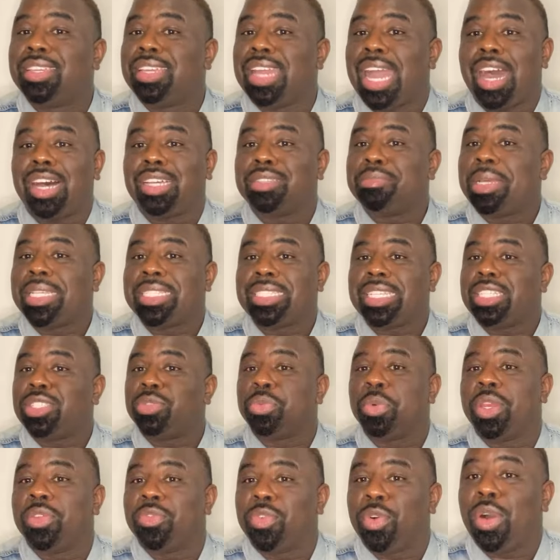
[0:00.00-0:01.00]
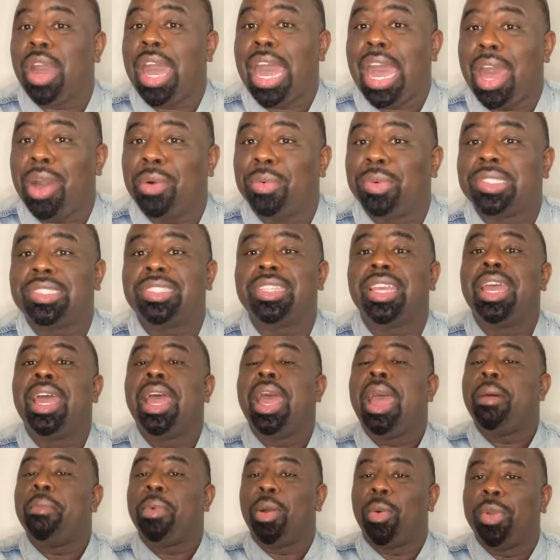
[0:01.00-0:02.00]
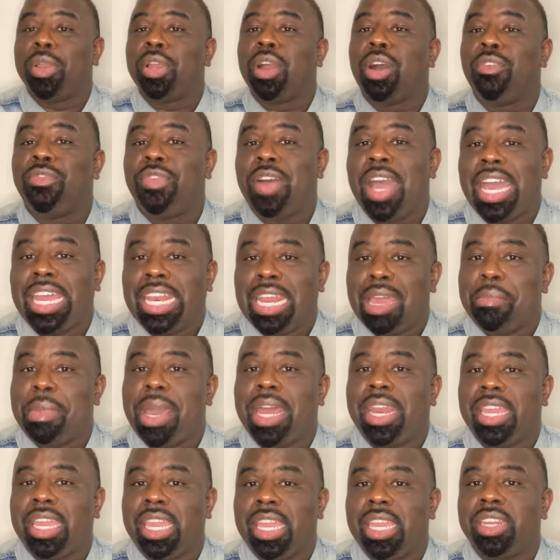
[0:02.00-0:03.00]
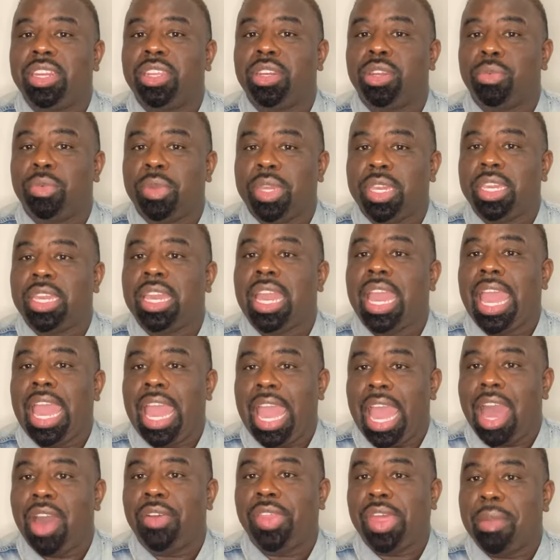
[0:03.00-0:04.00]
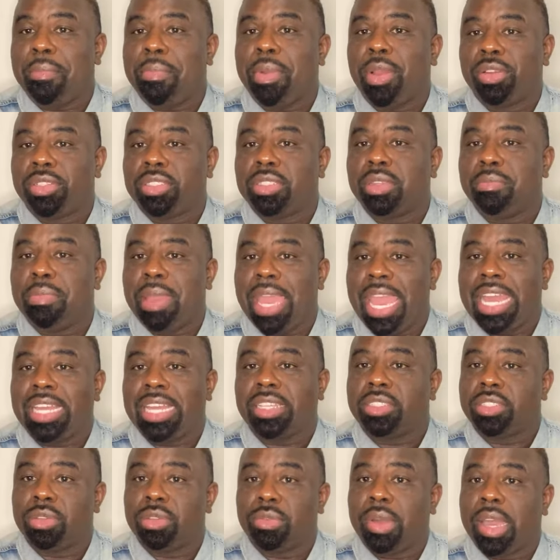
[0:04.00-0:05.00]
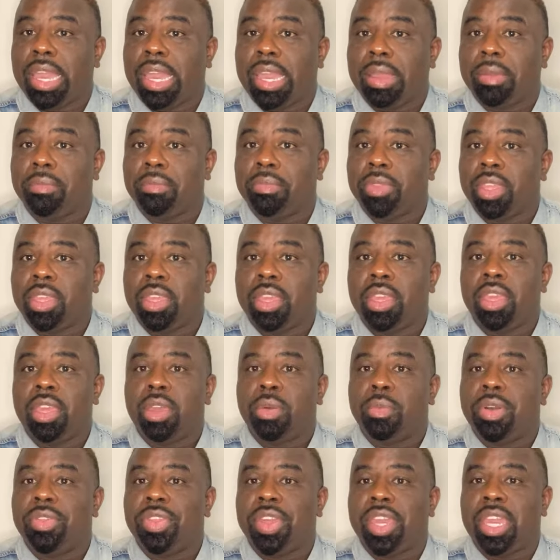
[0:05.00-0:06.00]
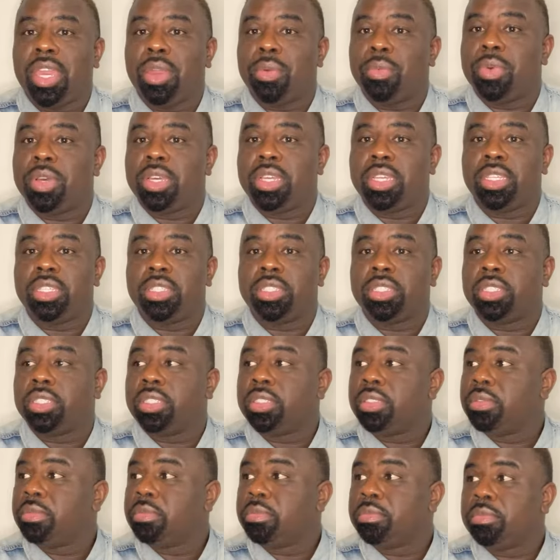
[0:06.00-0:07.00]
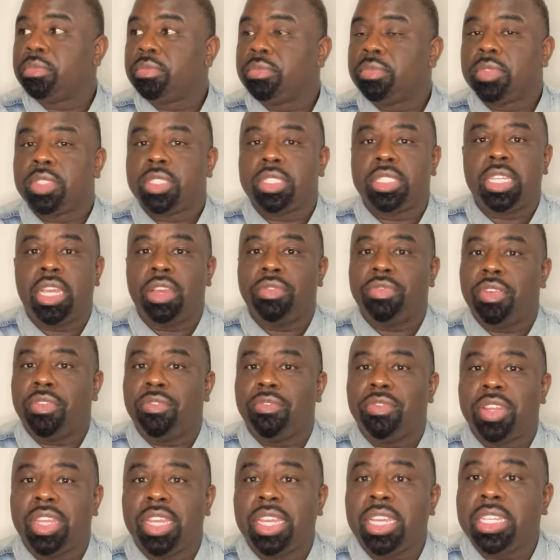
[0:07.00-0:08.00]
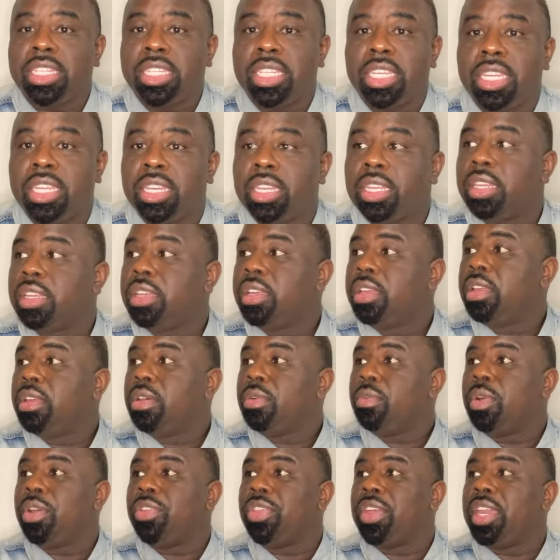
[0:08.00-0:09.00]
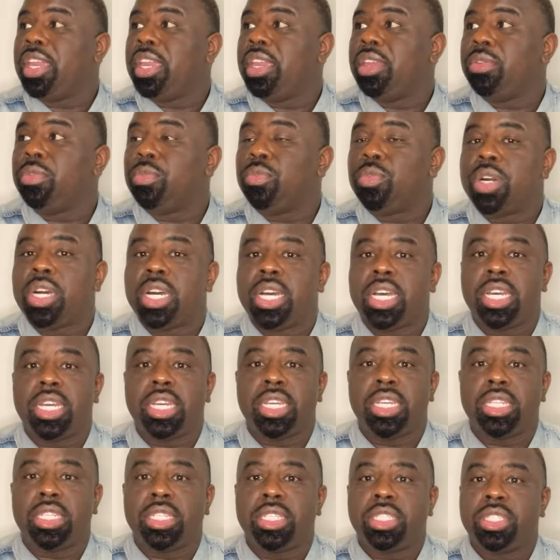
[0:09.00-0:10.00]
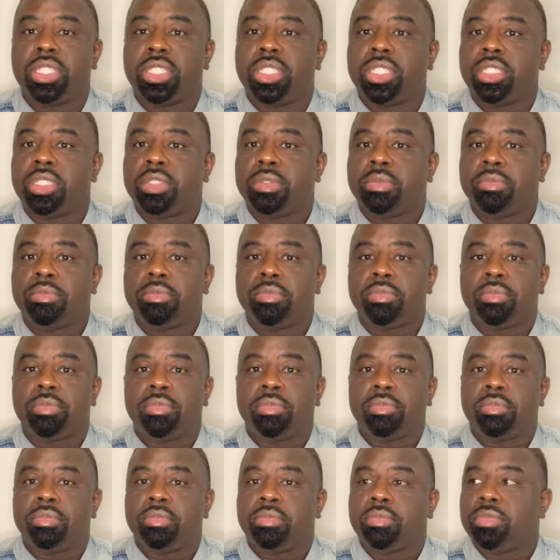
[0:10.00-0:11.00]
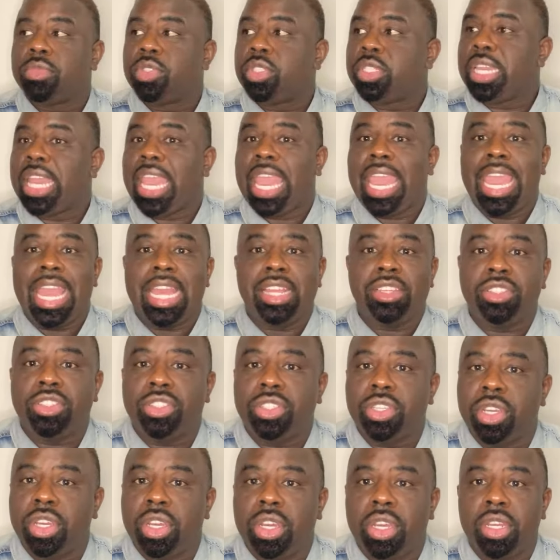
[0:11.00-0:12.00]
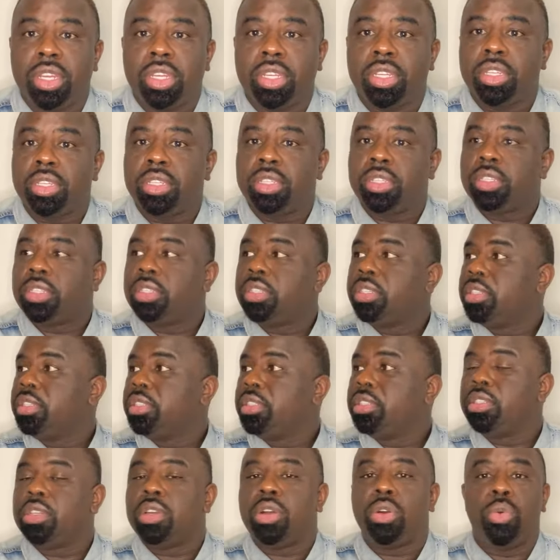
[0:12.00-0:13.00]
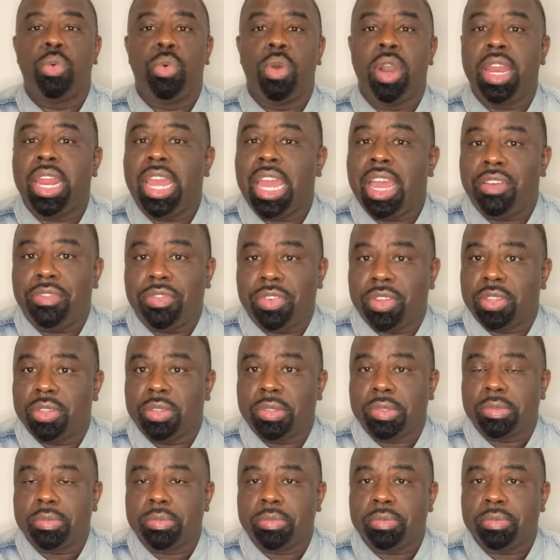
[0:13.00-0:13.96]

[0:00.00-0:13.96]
I was about to say 24 hours. But we're going to find out by the end of the week how that person passed away. Whether it was self-inflicted, whether it was cancer, whatever.